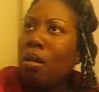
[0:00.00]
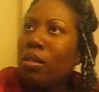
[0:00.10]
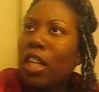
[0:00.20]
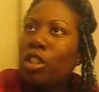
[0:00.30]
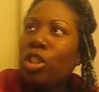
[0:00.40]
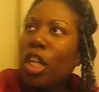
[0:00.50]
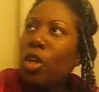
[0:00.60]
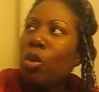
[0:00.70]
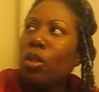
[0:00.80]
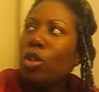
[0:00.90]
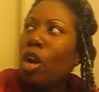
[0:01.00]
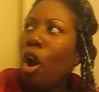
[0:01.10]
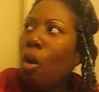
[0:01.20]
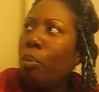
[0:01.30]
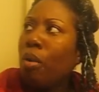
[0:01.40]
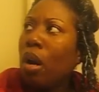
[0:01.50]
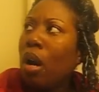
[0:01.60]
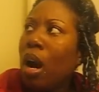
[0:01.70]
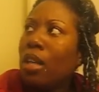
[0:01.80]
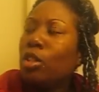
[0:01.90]
this chick who was on Oprah.
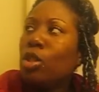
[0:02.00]
Her